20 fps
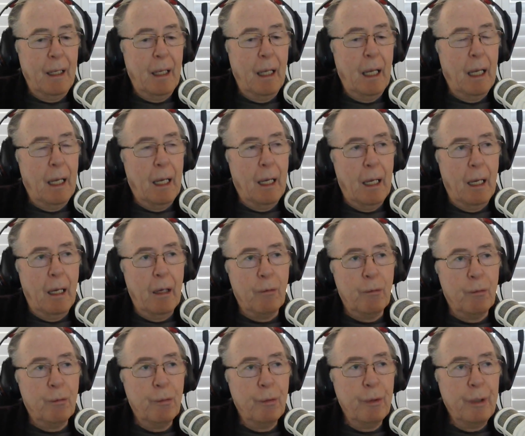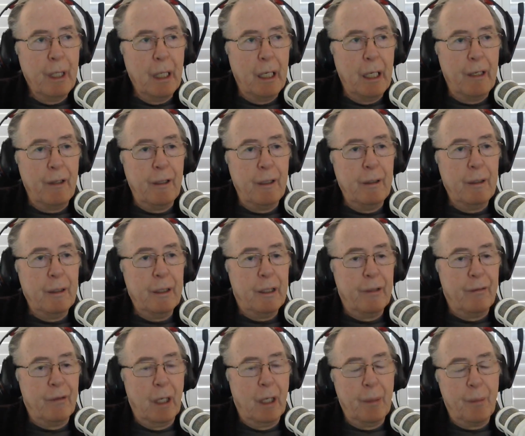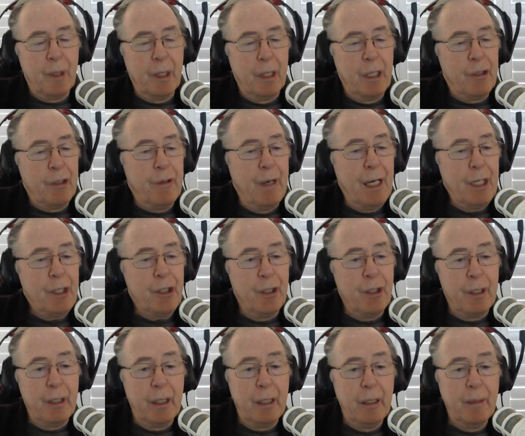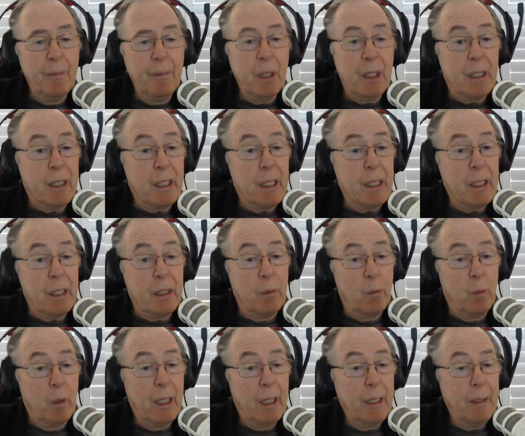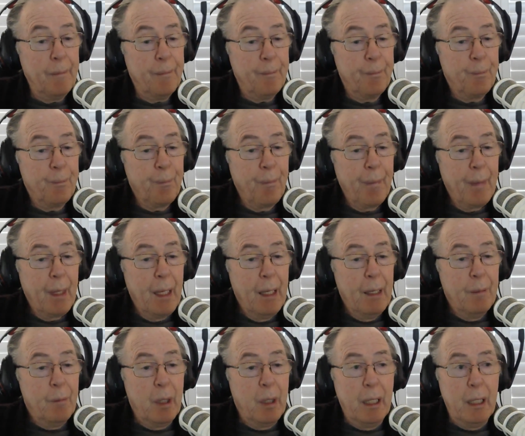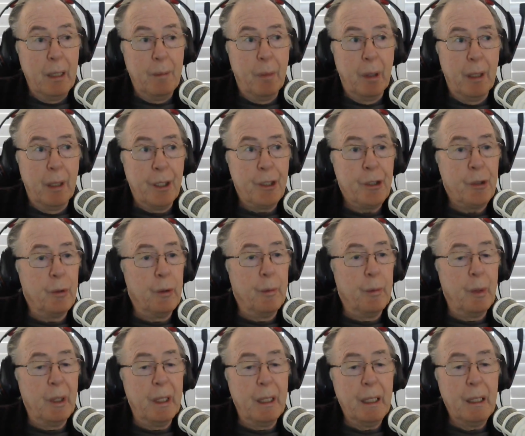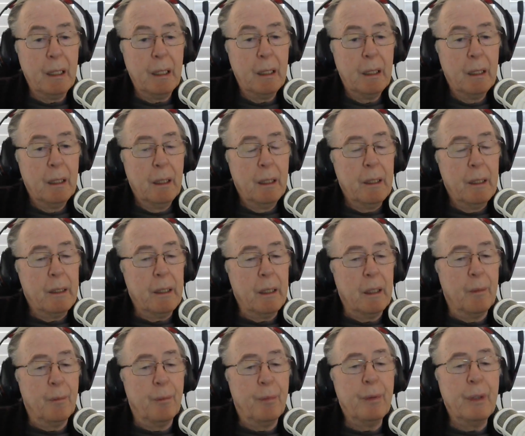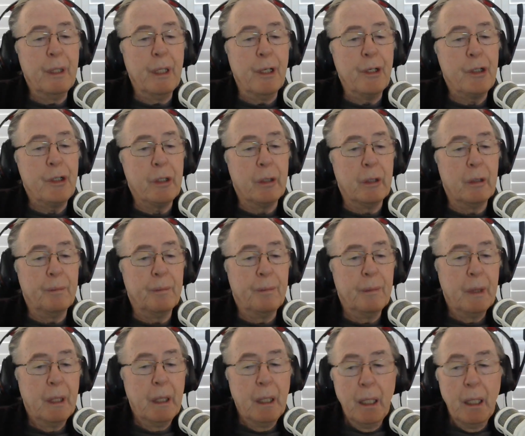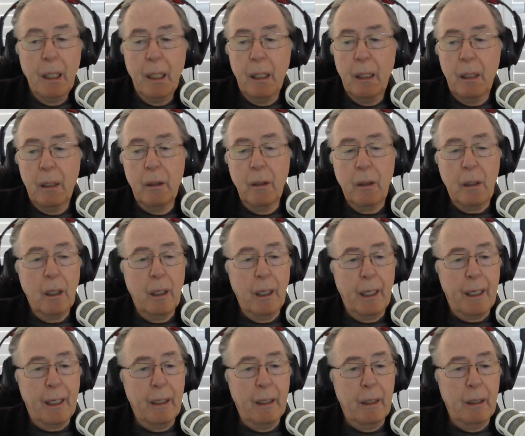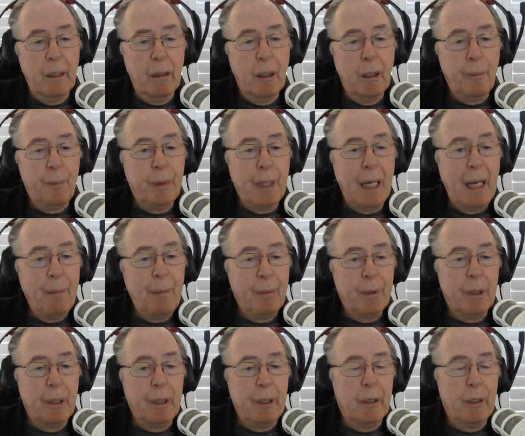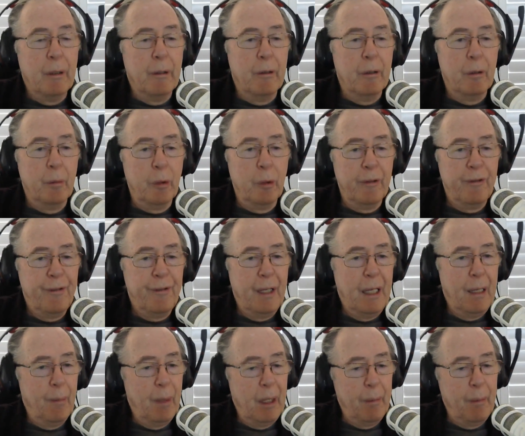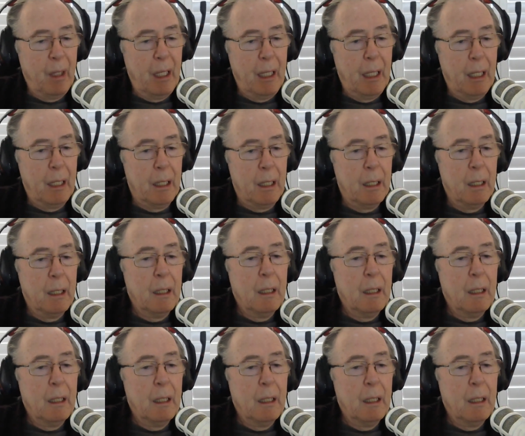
I really developed an attraction to him in season 1, played by Sean Bean, did a brilliant job. Looked like an upright, honourable family man,